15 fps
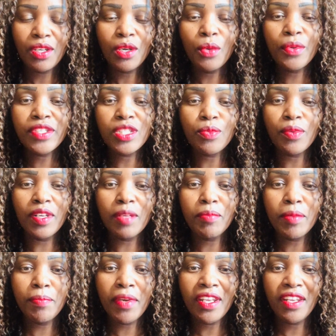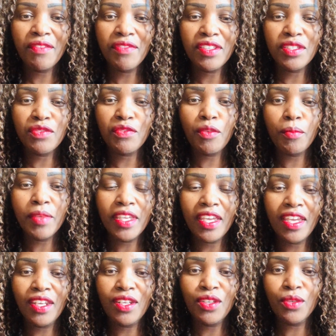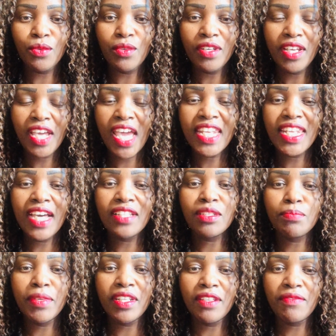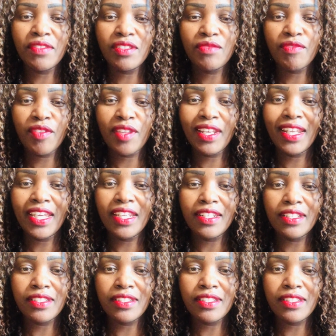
which will be benefit for me and you, and not benefit for the lenders.